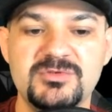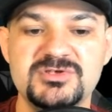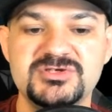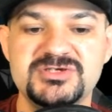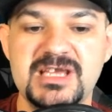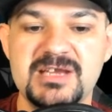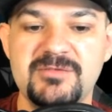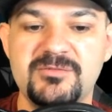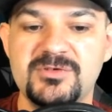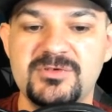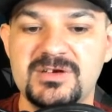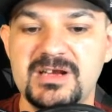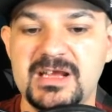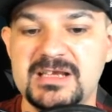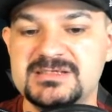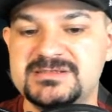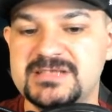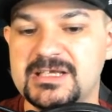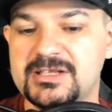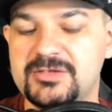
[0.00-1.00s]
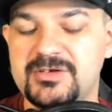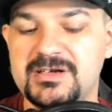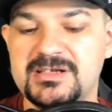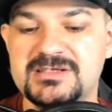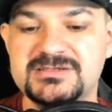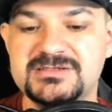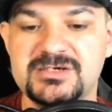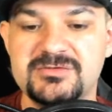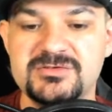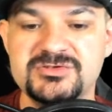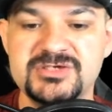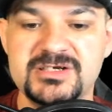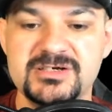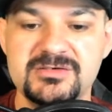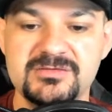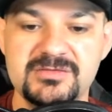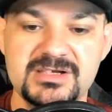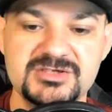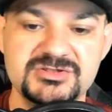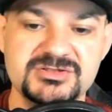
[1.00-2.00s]
which gave her accelerated cell
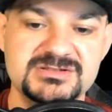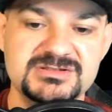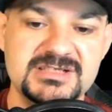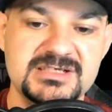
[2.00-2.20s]
regeneration.